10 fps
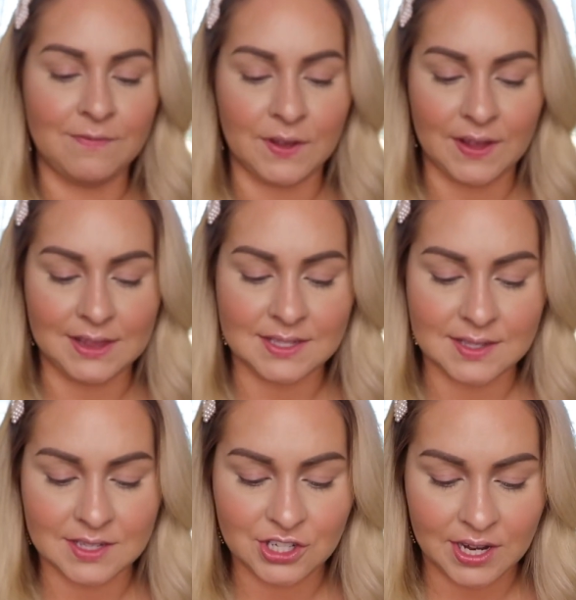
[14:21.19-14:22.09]
feel like this
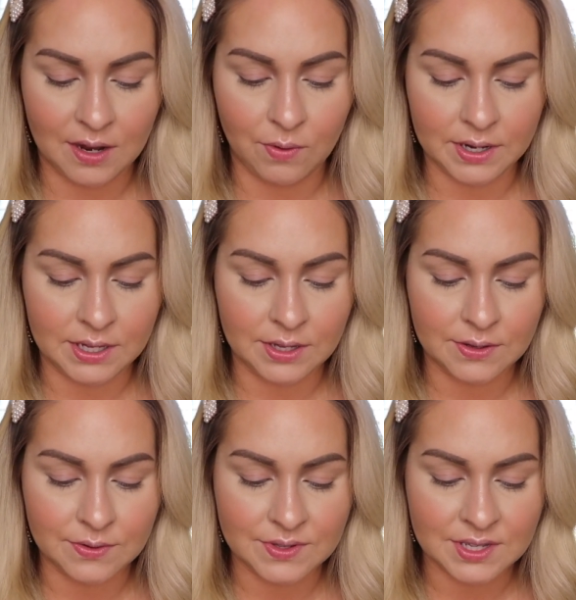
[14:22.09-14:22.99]
is the shade I want to
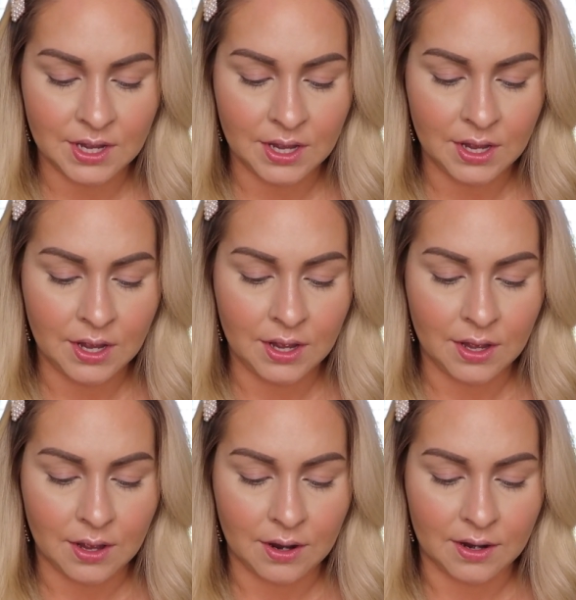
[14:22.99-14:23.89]
use.
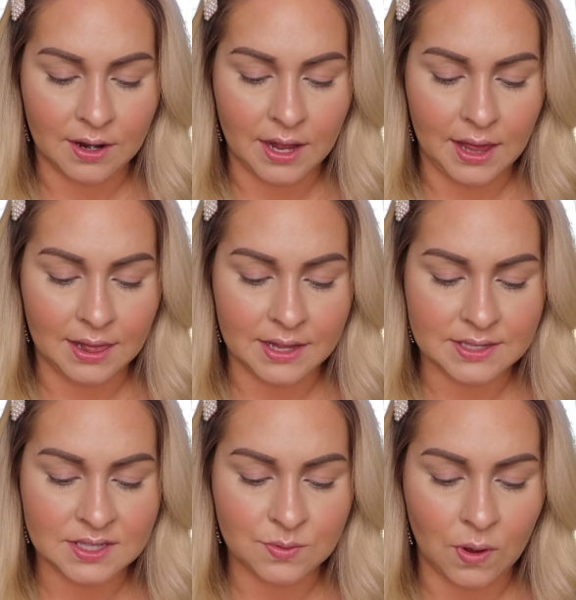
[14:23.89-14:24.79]
All right,
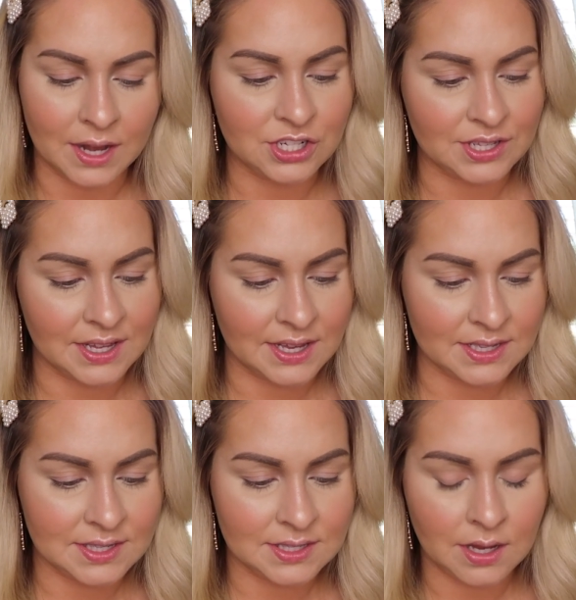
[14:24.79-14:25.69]
let's swatch
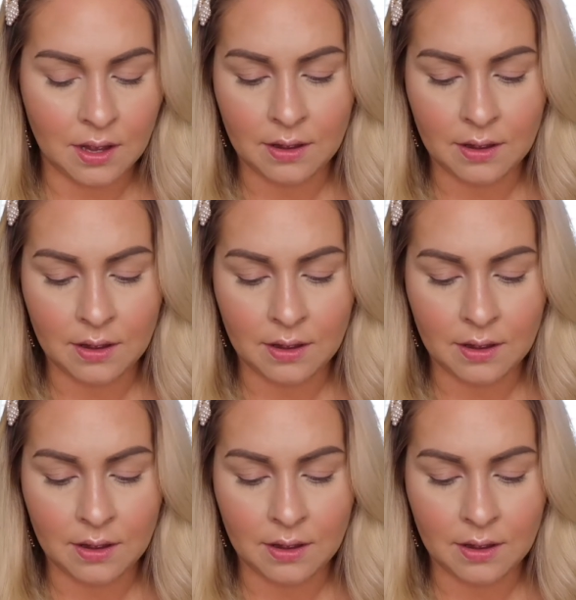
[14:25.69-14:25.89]
this.